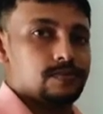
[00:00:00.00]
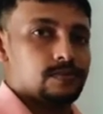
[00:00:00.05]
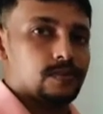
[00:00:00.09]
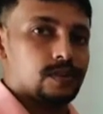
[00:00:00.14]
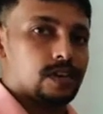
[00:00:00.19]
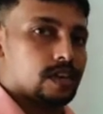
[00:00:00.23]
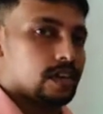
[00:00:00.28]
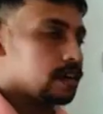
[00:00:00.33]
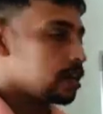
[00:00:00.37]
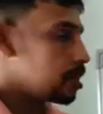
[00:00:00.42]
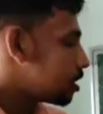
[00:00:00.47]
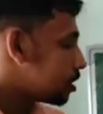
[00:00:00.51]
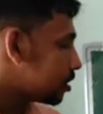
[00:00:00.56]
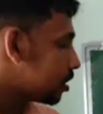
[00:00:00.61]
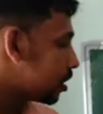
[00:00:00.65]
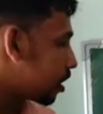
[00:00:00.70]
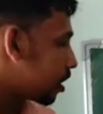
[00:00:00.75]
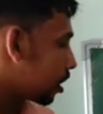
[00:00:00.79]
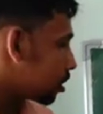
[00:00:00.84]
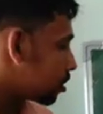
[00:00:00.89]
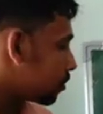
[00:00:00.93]
Okay,
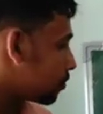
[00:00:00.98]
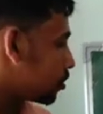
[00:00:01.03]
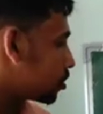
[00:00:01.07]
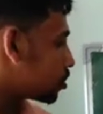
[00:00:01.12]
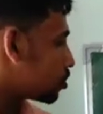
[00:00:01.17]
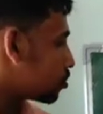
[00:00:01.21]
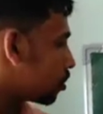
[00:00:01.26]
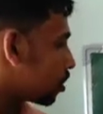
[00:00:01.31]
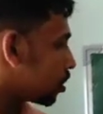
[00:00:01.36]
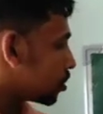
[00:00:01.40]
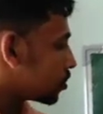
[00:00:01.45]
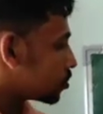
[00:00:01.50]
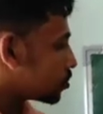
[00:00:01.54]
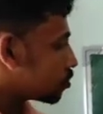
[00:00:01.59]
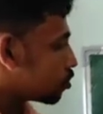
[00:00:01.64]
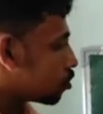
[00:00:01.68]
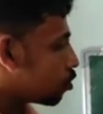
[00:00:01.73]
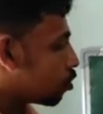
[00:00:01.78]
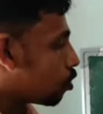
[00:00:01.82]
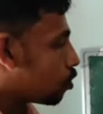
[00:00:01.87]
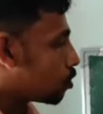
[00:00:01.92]
they are otherwise known as
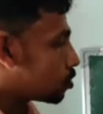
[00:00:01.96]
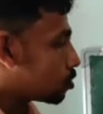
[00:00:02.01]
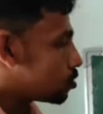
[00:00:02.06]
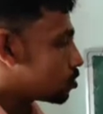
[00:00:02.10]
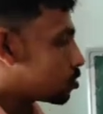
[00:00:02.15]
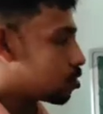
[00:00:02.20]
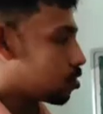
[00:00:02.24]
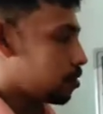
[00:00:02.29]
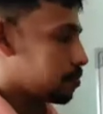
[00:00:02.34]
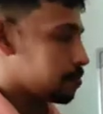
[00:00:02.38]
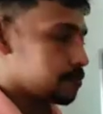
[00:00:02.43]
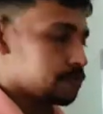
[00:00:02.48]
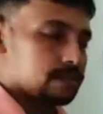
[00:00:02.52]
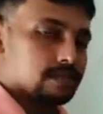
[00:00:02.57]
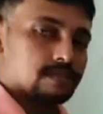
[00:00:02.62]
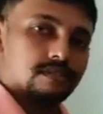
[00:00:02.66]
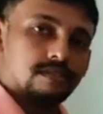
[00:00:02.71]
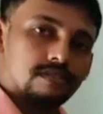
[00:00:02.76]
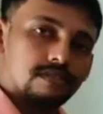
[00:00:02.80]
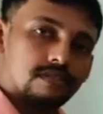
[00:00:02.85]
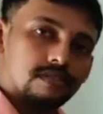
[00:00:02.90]
autotrophs.